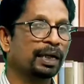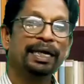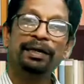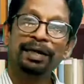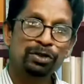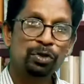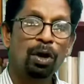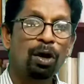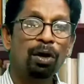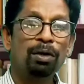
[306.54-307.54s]
It has
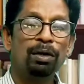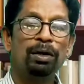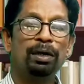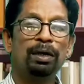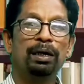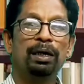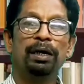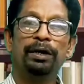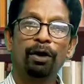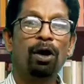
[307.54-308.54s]
no
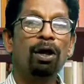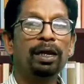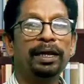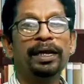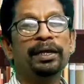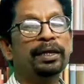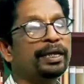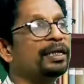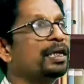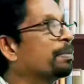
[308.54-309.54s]
role in
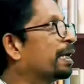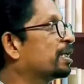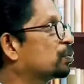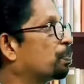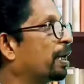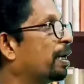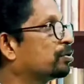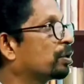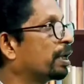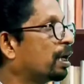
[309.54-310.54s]
income and
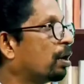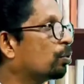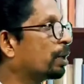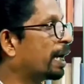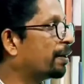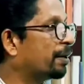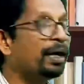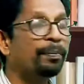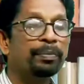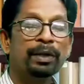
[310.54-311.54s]
expenditure account and
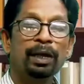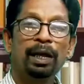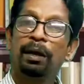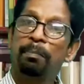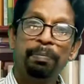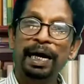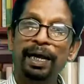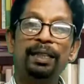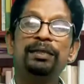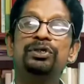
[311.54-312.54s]
the
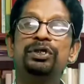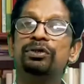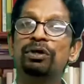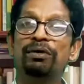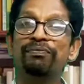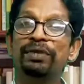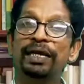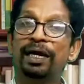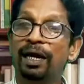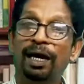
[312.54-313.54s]
balance sheet of
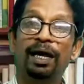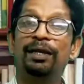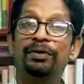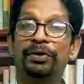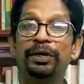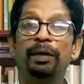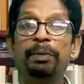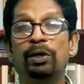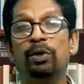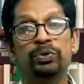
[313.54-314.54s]
the current year,
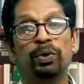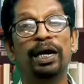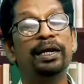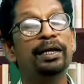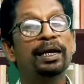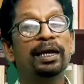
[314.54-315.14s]
because why?